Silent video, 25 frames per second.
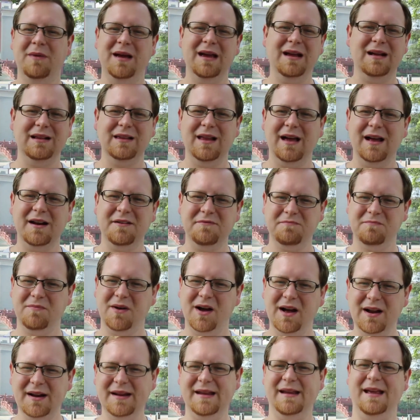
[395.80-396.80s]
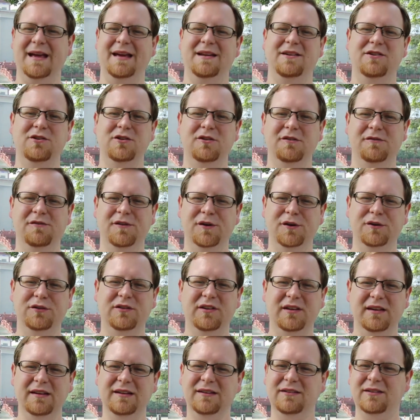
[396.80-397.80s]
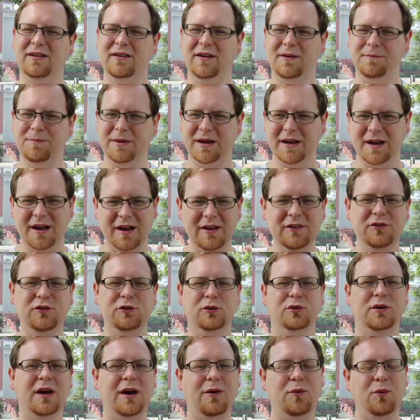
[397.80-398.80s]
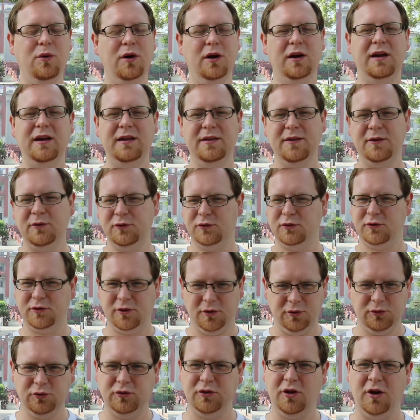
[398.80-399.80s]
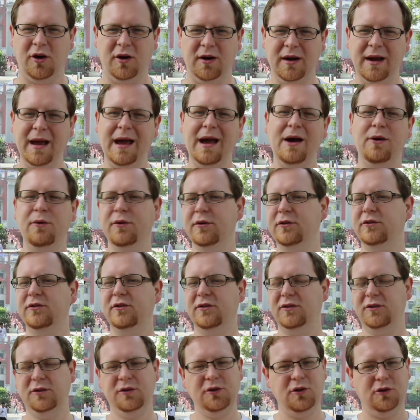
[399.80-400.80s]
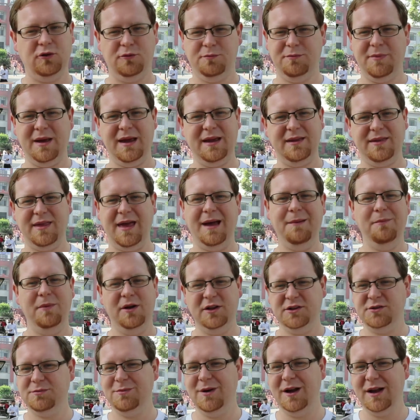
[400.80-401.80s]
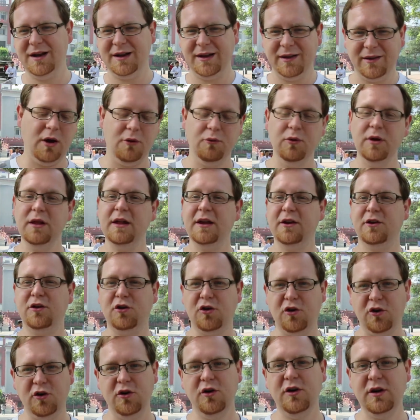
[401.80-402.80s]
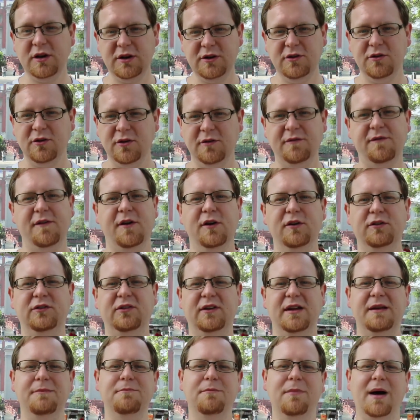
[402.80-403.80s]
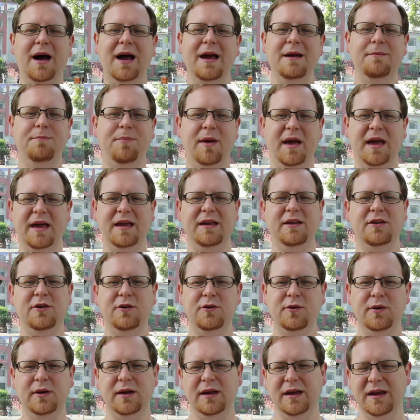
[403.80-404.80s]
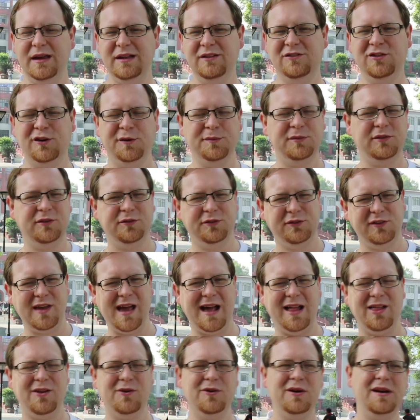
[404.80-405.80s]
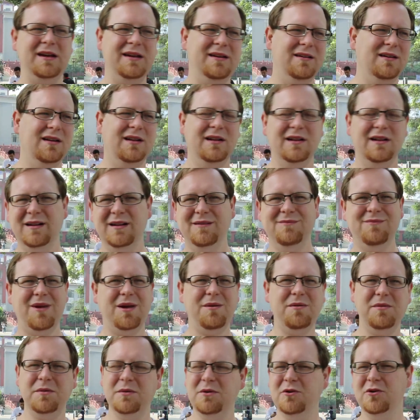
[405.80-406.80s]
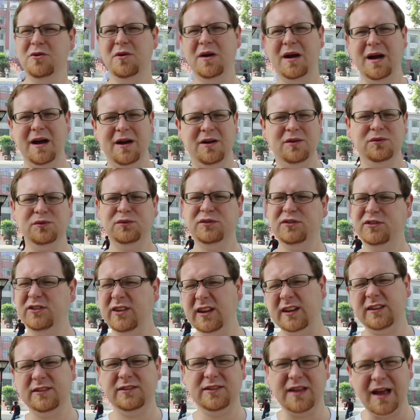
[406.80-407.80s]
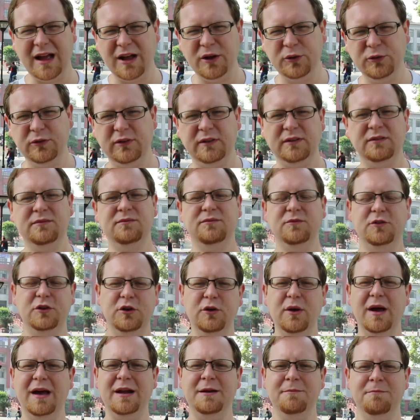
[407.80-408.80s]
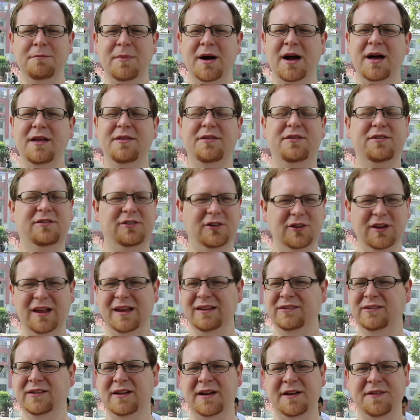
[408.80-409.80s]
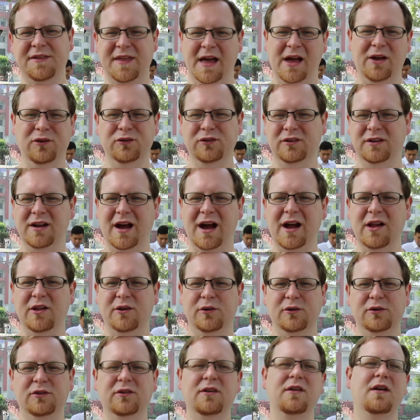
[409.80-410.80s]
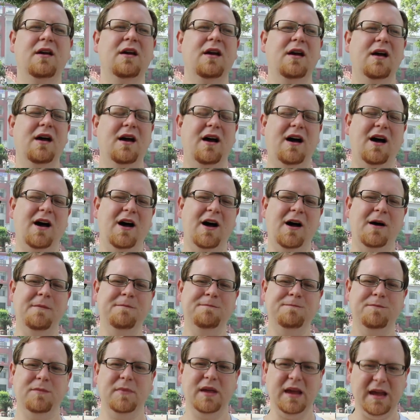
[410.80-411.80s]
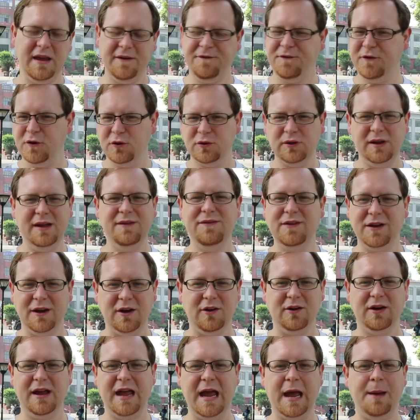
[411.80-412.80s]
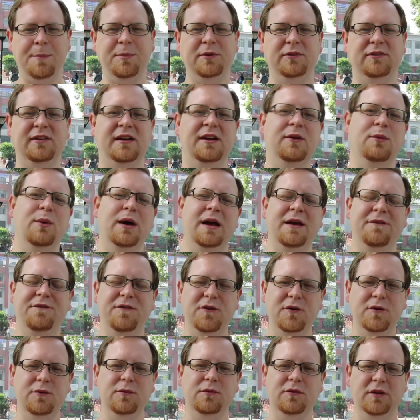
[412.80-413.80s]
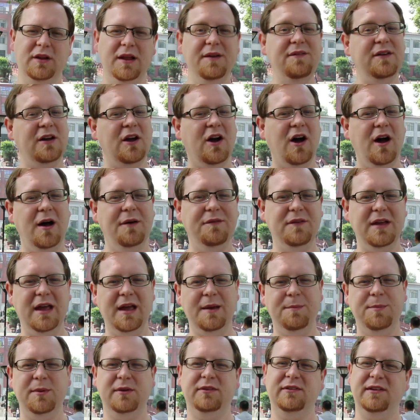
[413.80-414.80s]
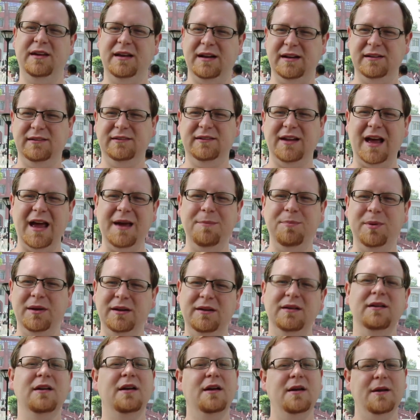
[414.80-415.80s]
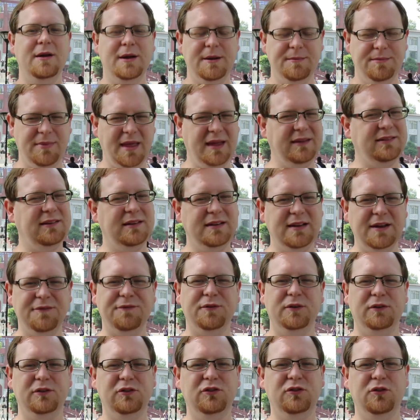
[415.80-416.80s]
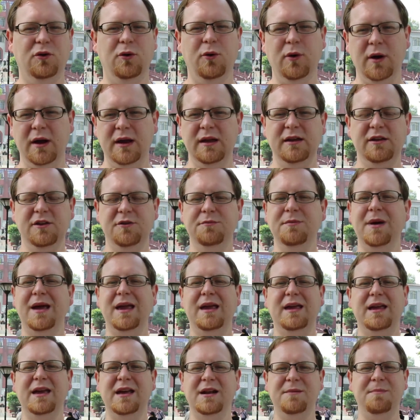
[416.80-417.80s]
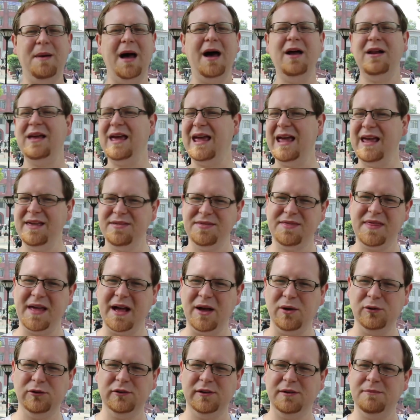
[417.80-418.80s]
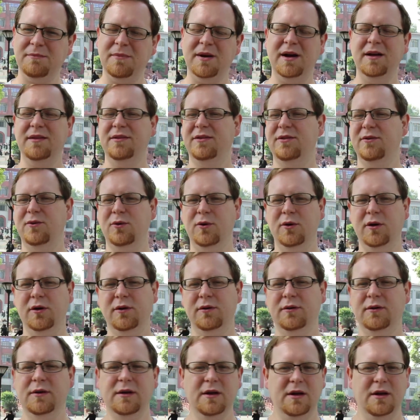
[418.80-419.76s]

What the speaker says: make a lot of money at universities because you're not working those long hours. You don't make that much money. A really good university might pay you, in terms of salary, maybe around $6,000 a month, so less than $1,000. If you're living on campus anyway. If you're living off campus and get a stipend, that's a different story. You may get about $8,000 a month or